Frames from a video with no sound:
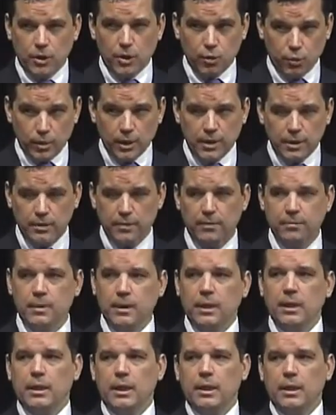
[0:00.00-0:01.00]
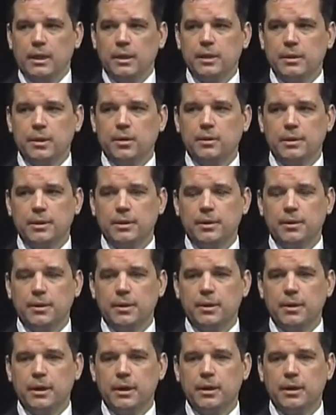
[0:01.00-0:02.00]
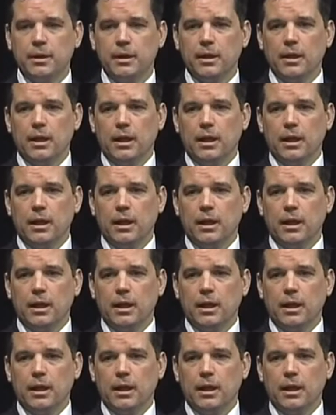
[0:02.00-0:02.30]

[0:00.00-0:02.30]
curriculum is going to look like.